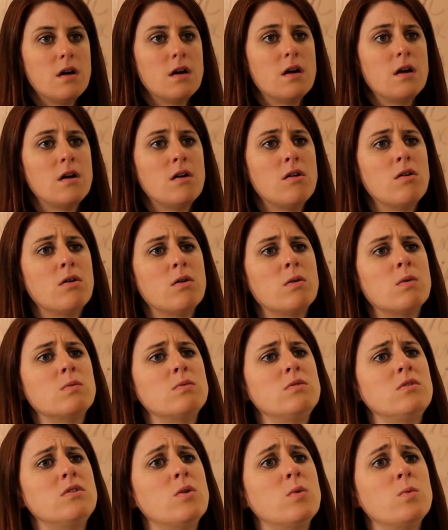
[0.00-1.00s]
Oh,
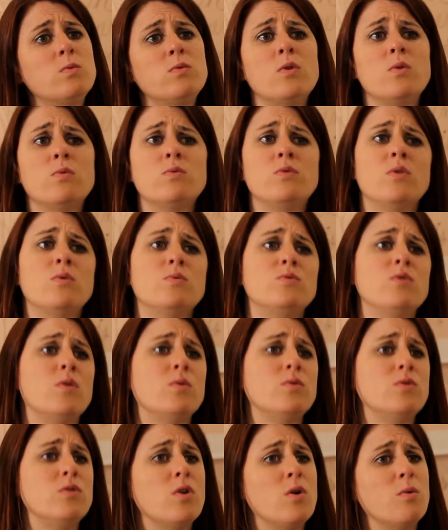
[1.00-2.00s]

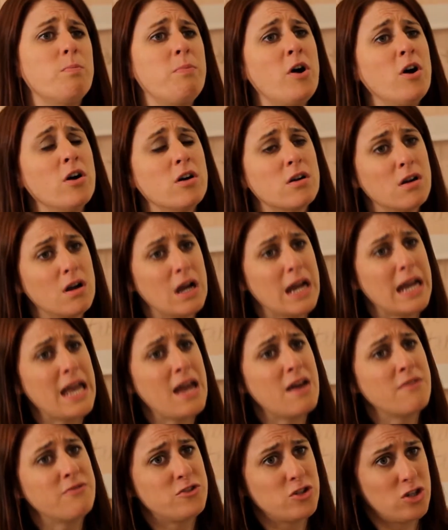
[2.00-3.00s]
no, Parker, I
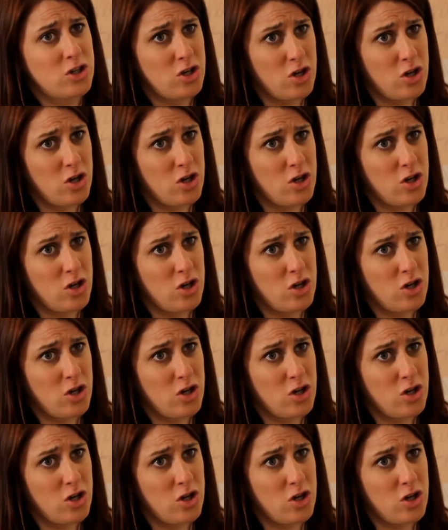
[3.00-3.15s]
have to